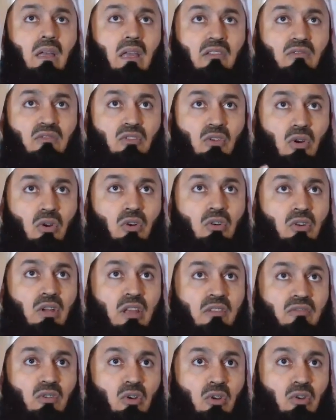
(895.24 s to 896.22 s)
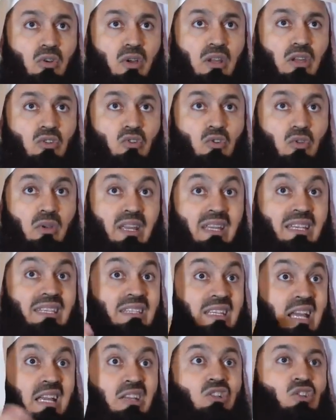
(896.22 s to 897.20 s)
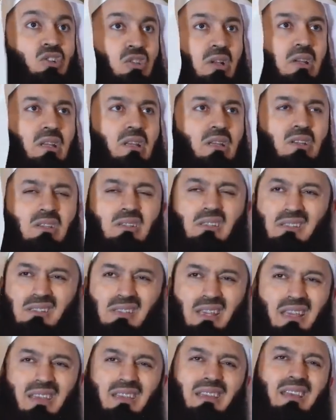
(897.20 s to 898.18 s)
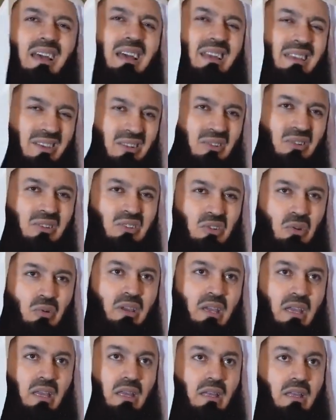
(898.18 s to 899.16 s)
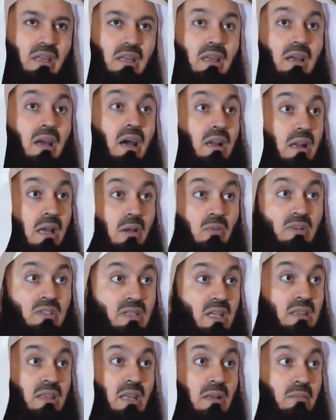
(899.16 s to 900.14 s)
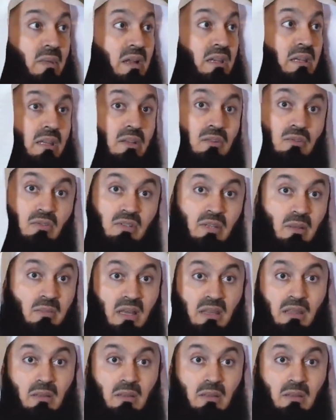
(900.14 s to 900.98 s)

If you're going to intentionally just say, you know, it's okay, Allah will take that money through some